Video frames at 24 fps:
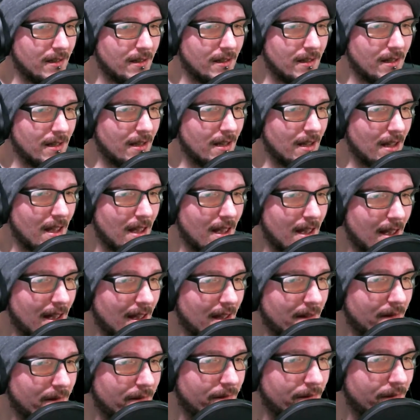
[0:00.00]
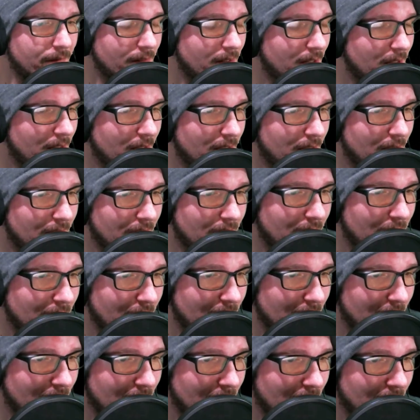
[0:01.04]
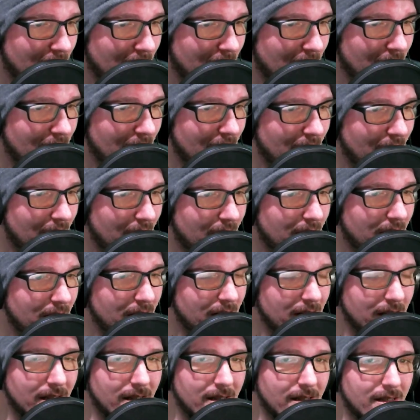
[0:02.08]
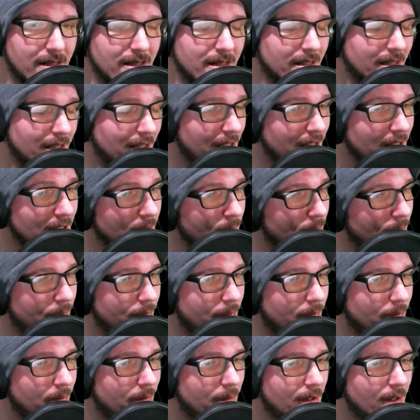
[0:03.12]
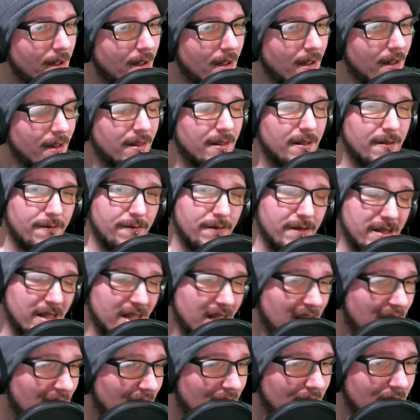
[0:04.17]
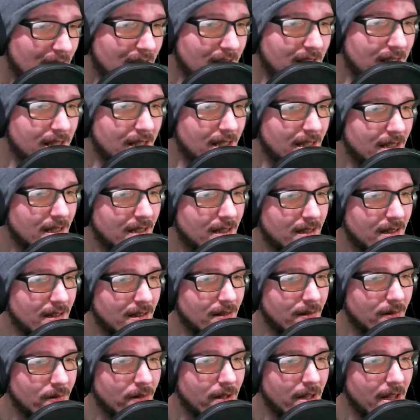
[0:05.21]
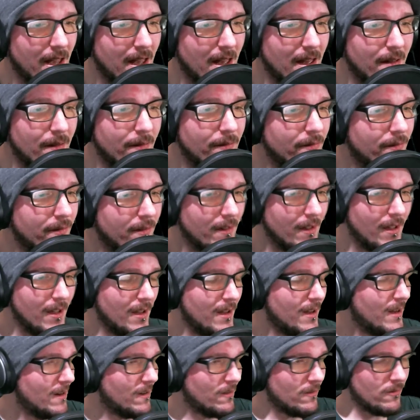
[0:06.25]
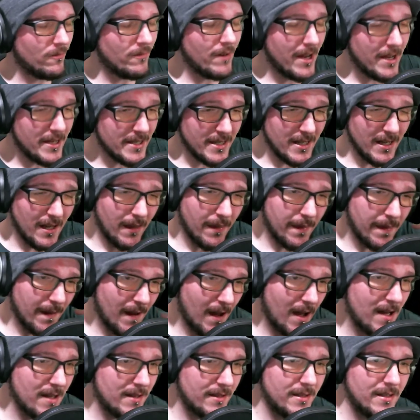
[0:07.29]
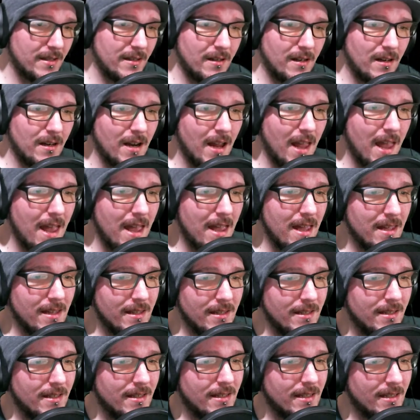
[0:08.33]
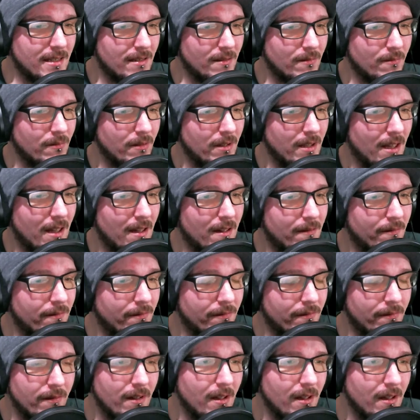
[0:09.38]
have any sleep, they're fatigued, we have racing thoughts in our heads, we have